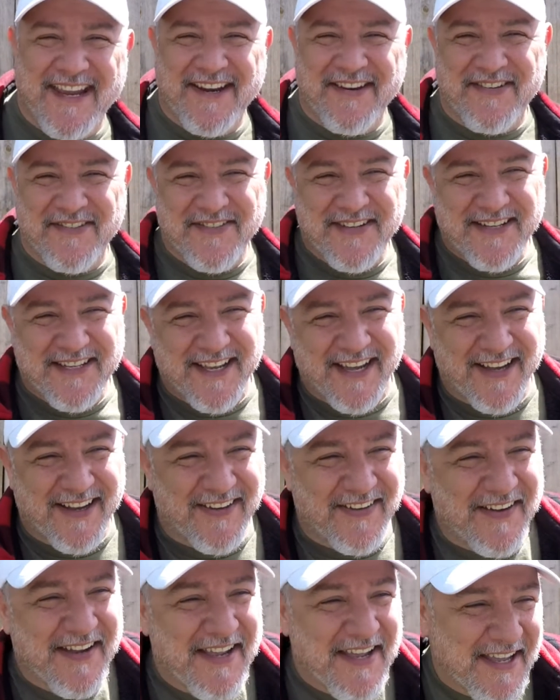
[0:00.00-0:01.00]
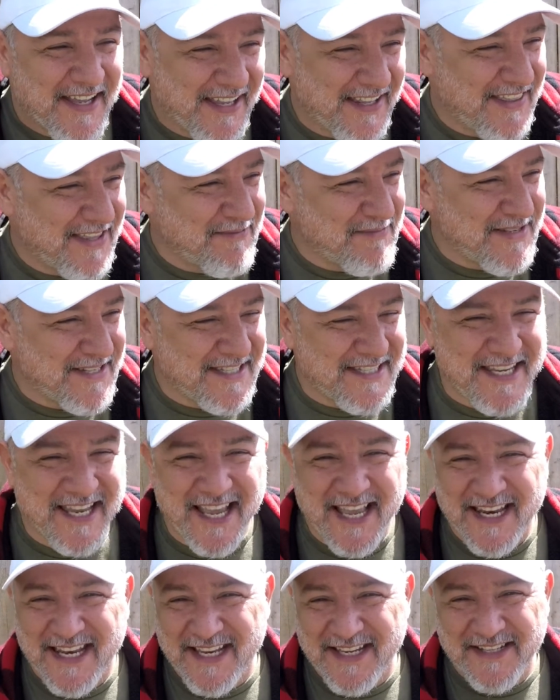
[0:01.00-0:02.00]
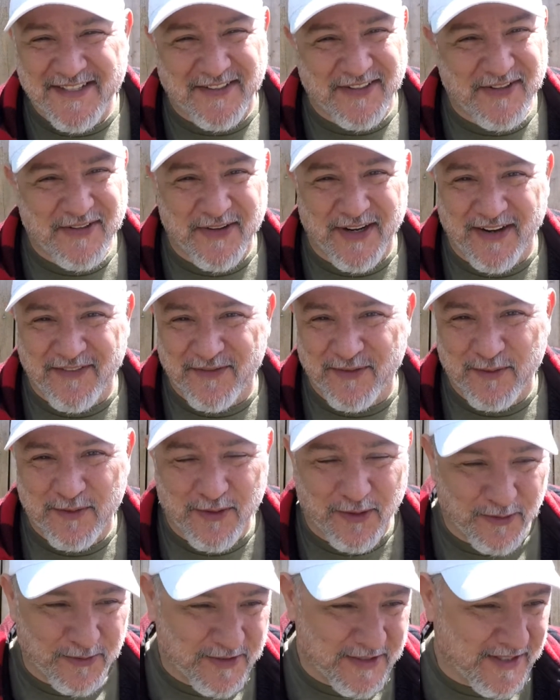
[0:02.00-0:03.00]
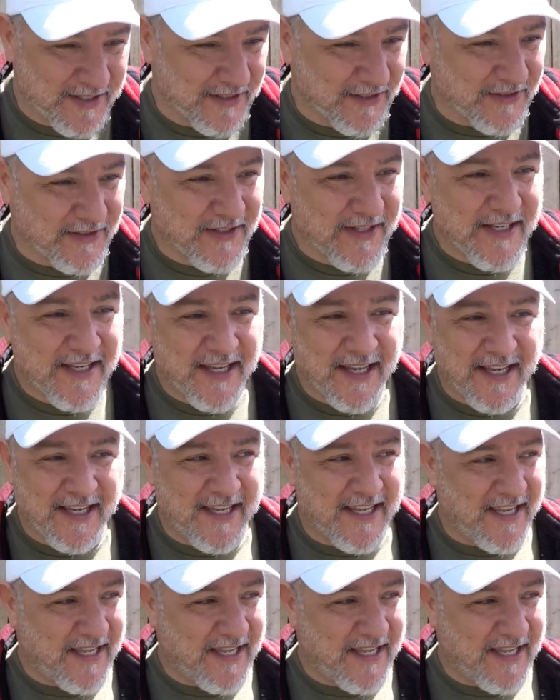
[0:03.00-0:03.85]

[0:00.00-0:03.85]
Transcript: we go. The machetes are great from Cold Steel. Again,